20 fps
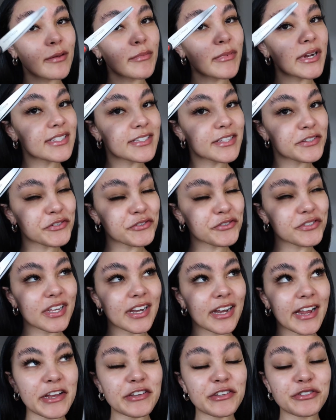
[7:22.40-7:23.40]
my scissors
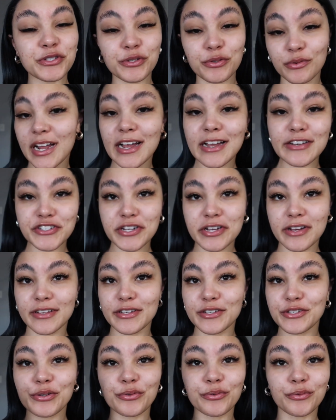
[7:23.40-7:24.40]
today, do not
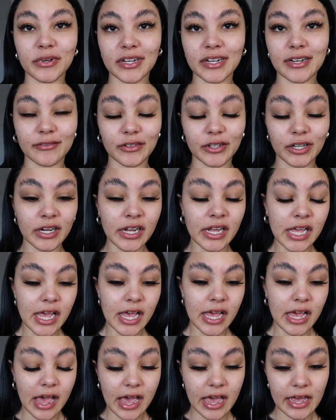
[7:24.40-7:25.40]
judge, whatever.
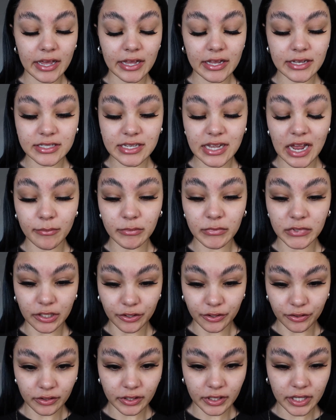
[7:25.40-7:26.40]
And I'm
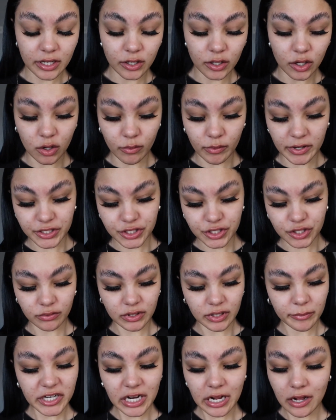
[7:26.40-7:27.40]
literally going to,
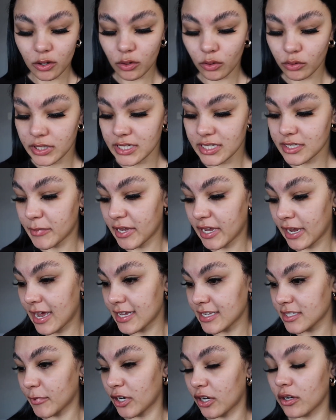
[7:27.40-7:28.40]
let me not hold this big
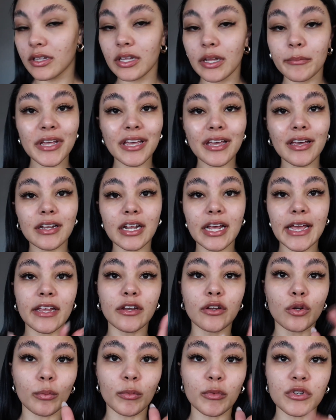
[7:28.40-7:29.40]
ass mirror, let me get a
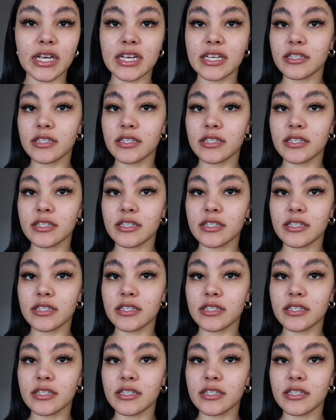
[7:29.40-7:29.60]
normal size